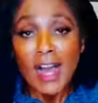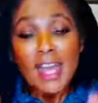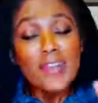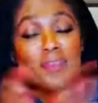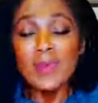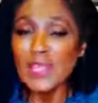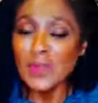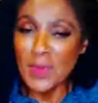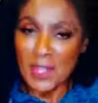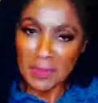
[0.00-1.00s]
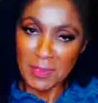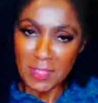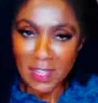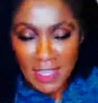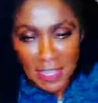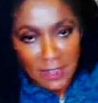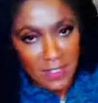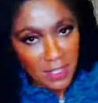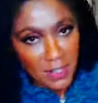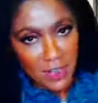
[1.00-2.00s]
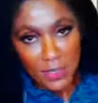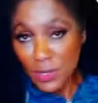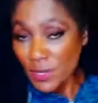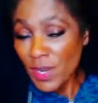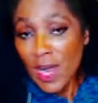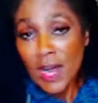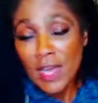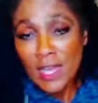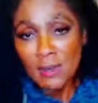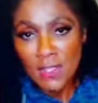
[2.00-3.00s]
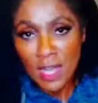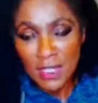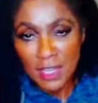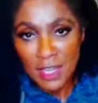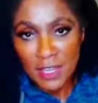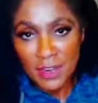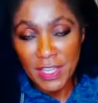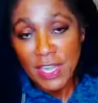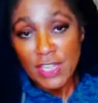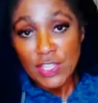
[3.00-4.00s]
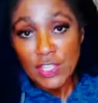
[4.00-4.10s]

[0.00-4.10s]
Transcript: Hi everybody, welcome to Dr. Harry's Healthy Corner. I am Dr. Harry.